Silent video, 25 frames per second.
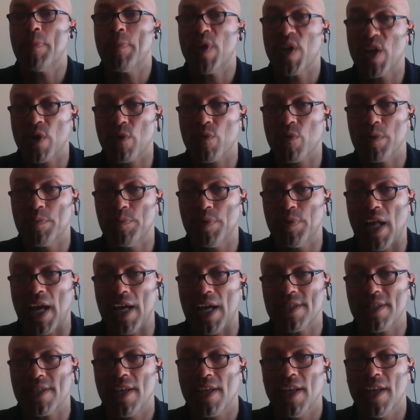peer
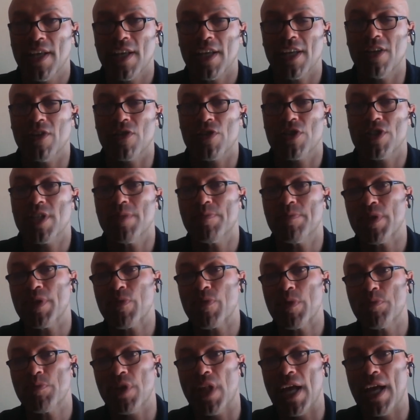replies. Simply
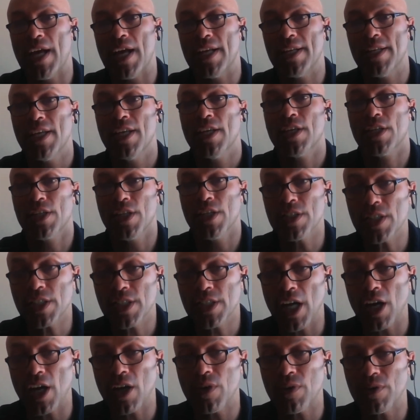replying, good to
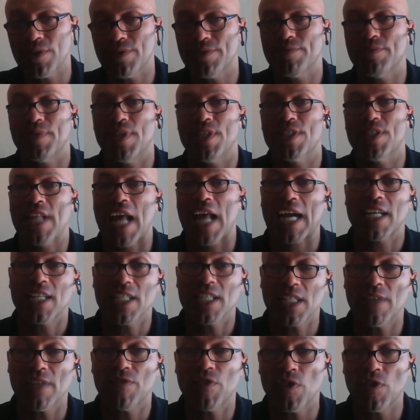go, is not
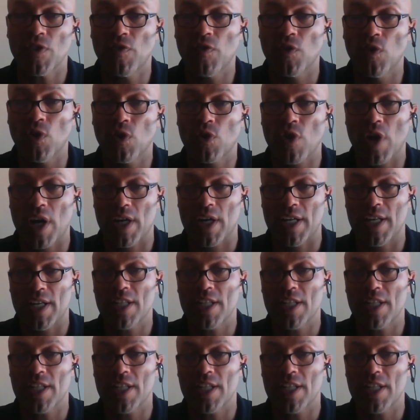going to give you full credit.